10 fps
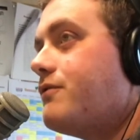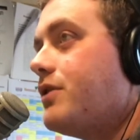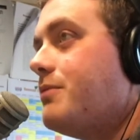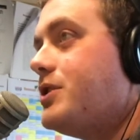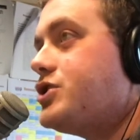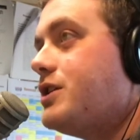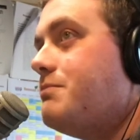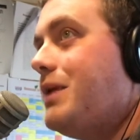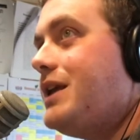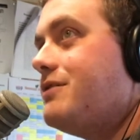from the Michigan
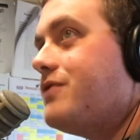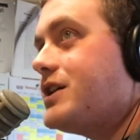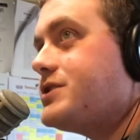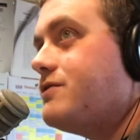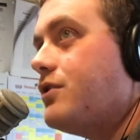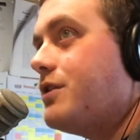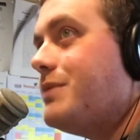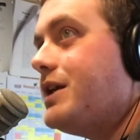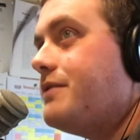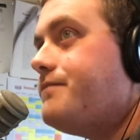Bean Festival Committee.